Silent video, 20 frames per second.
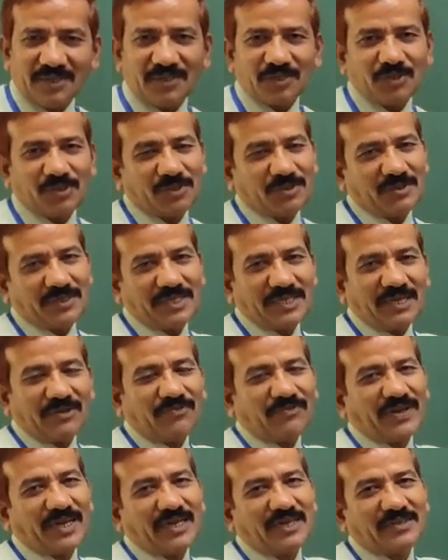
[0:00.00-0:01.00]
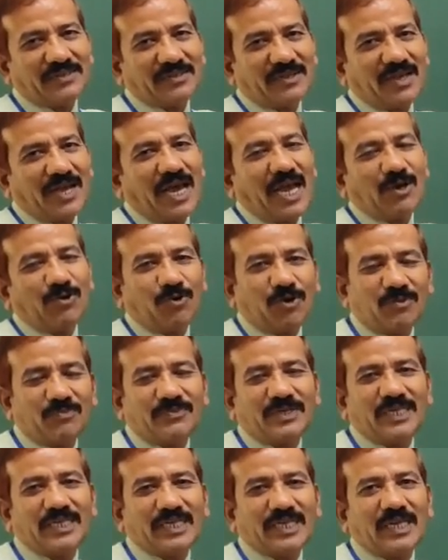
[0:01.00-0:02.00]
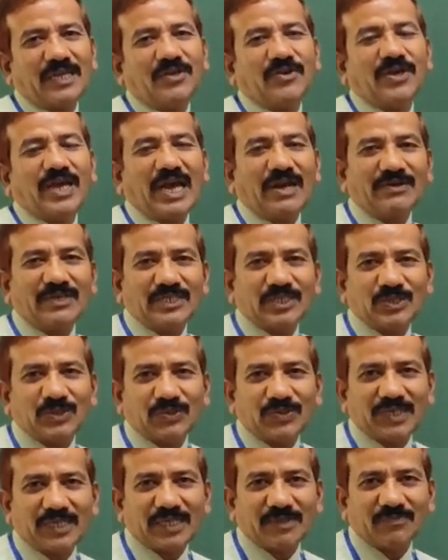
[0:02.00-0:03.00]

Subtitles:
So, dear friends, I hope that you have understood.